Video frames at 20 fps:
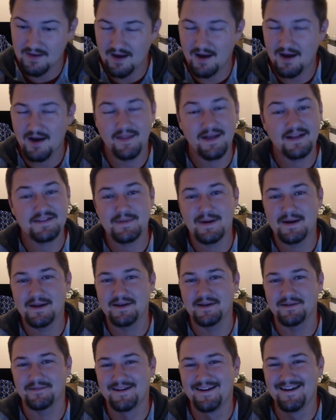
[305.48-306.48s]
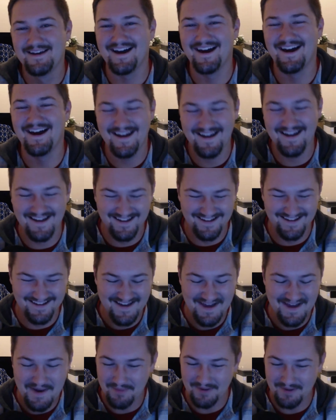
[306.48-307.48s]
That's about it.
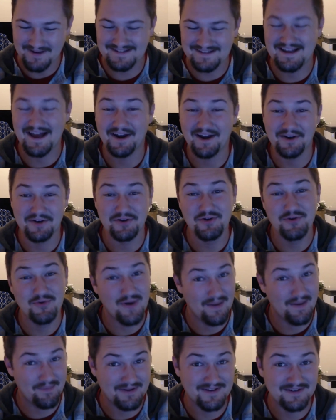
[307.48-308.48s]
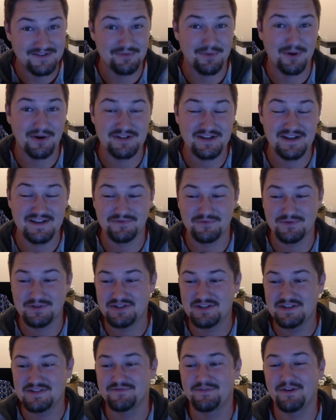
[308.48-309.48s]
But he's got a new weapon, Jamar Chase,
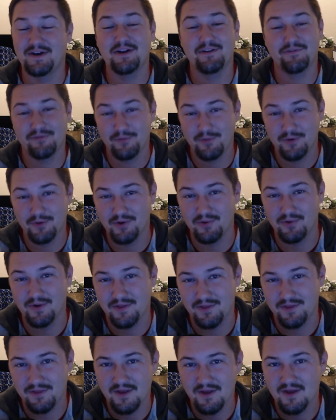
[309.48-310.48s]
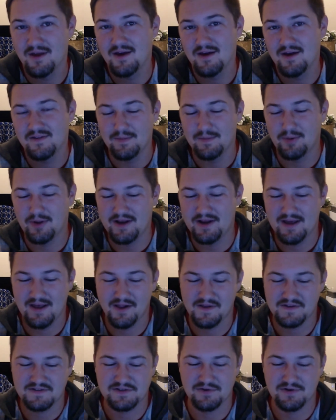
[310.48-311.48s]
which he's very familiar with. They played at
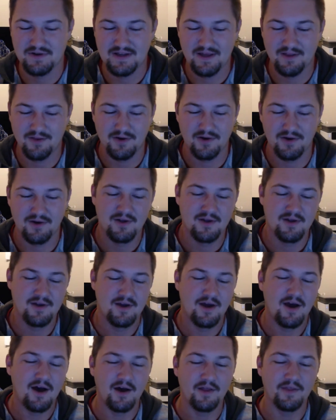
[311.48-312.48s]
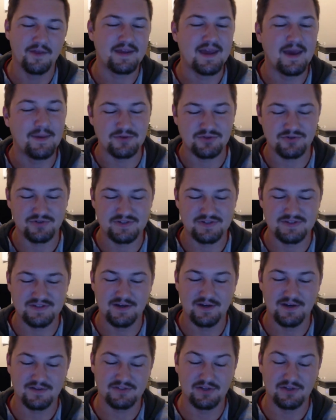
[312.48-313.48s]
LSU together. The chemistry's
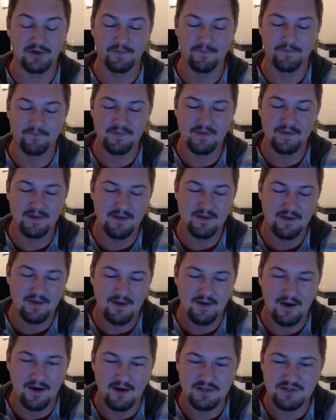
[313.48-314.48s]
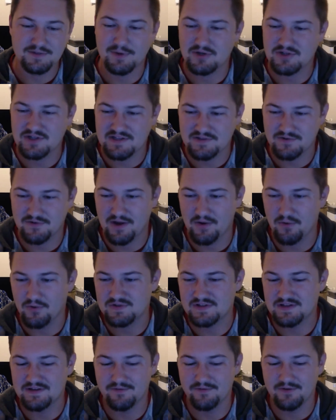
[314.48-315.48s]
there. So Jamar Chase is a great
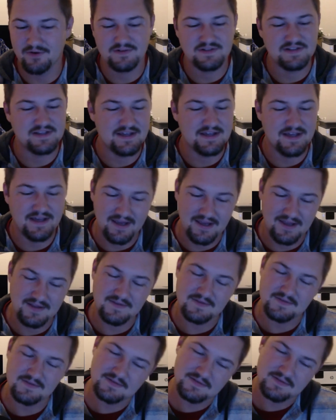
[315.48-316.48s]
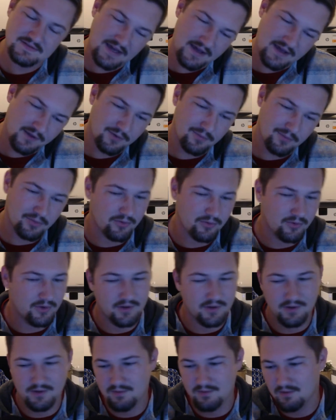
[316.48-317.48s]
receiver. T. Higgins, Tyler
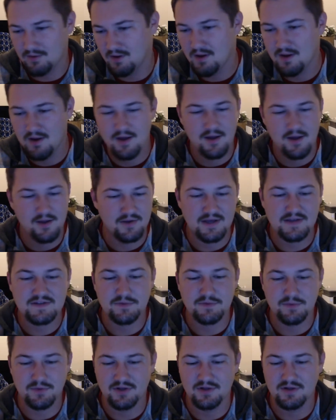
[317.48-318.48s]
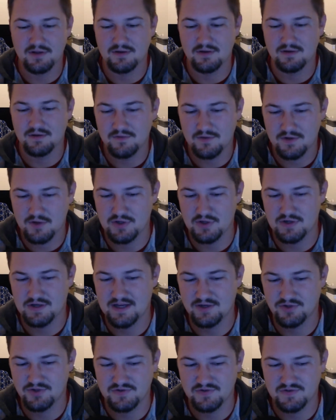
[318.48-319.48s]
Boyd. You got some good
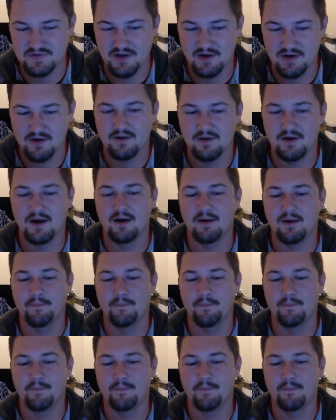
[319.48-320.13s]
catchers there.